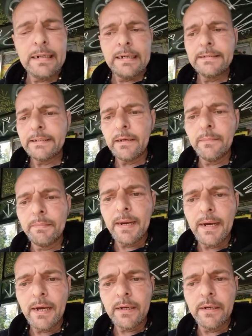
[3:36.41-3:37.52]
I came
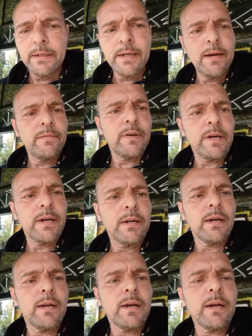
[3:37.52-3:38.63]
back in Nijmegen,
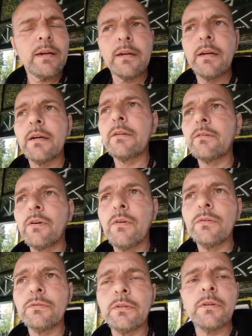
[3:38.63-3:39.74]
and I got to
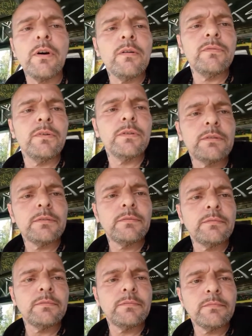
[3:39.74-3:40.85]
go to the Govert,
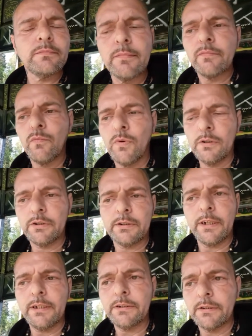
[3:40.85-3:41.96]
one
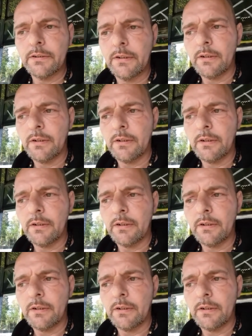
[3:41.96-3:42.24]
station